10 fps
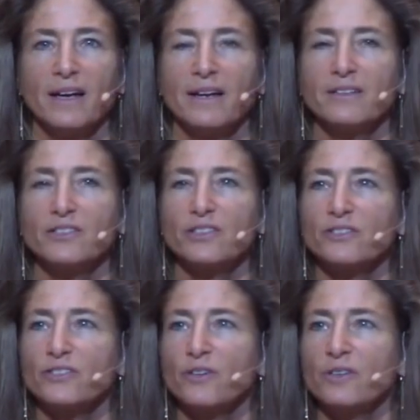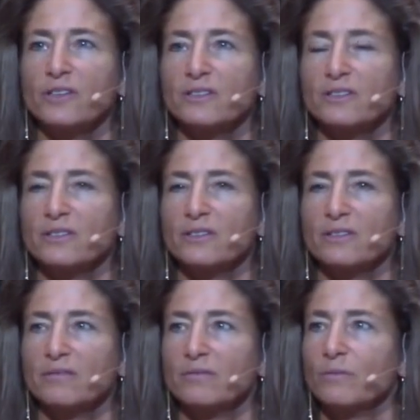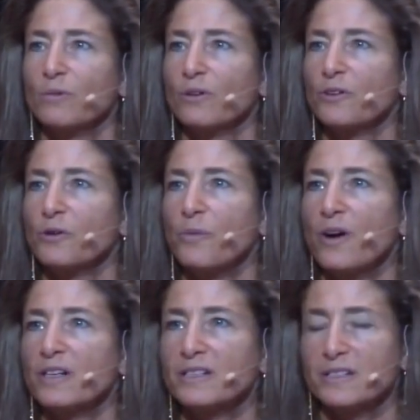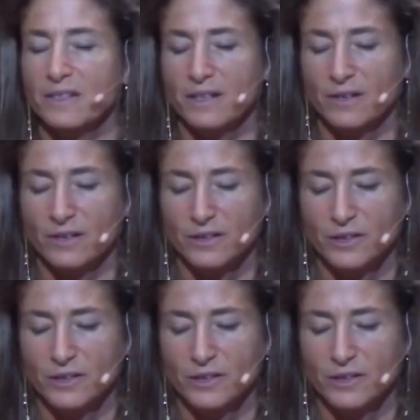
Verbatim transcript: and just notice were there wants there?